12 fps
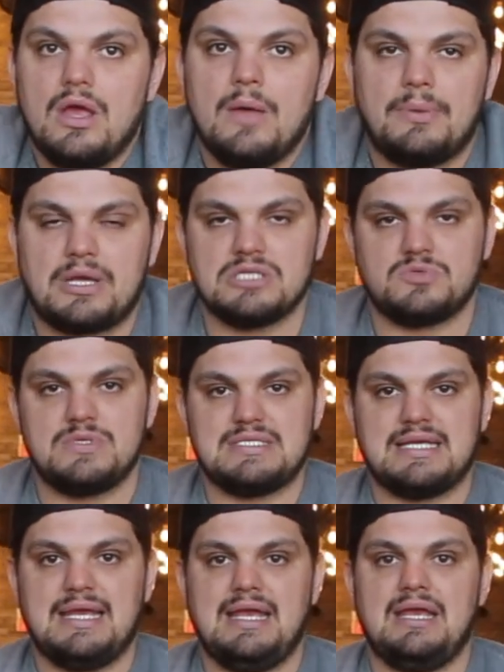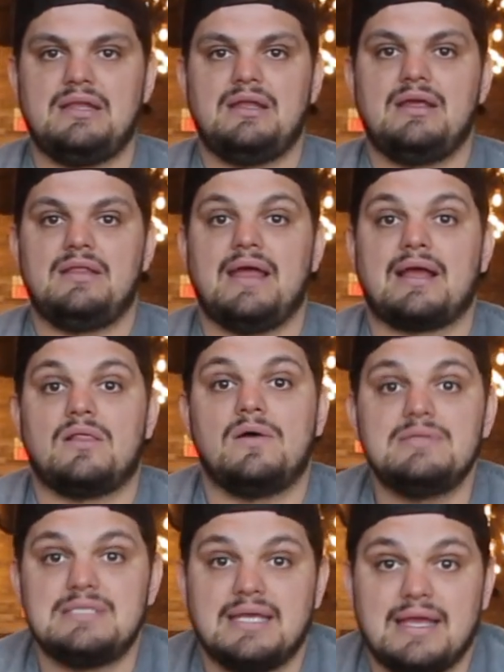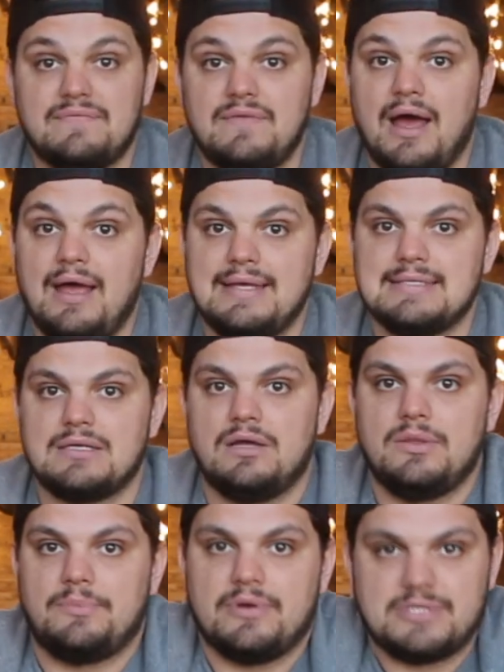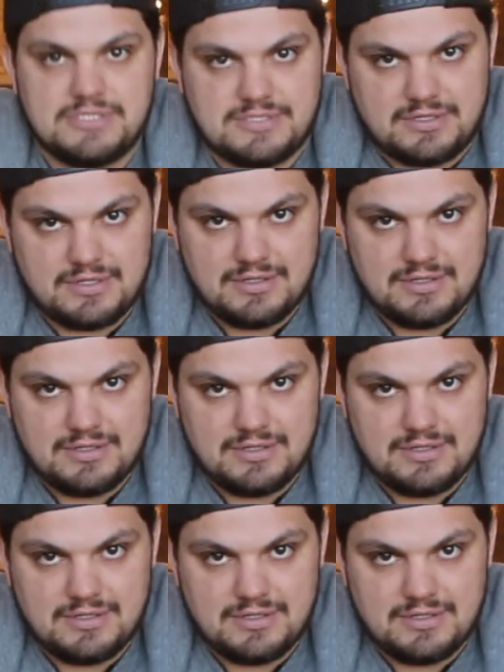Because once again, that closing, if not, it's on the purchaser.